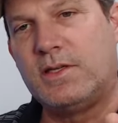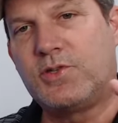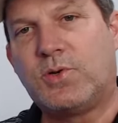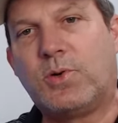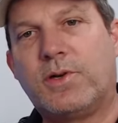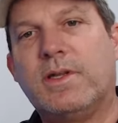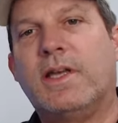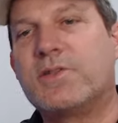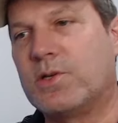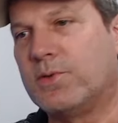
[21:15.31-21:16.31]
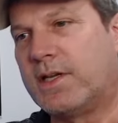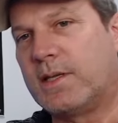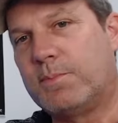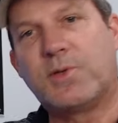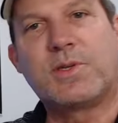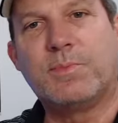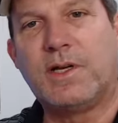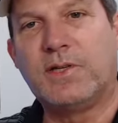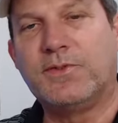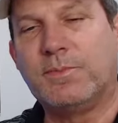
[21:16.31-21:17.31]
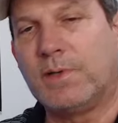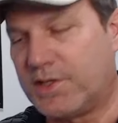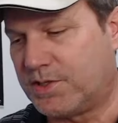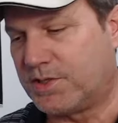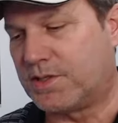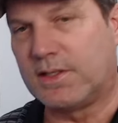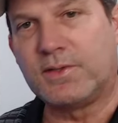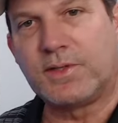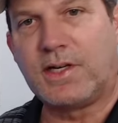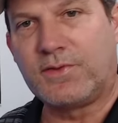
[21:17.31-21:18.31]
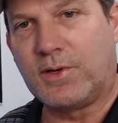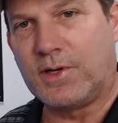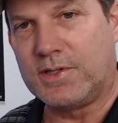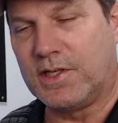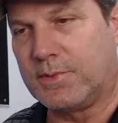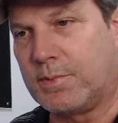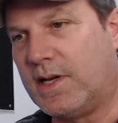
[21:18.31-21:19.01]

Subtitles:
short and so they can post them all over the place, just the little golf cart tips.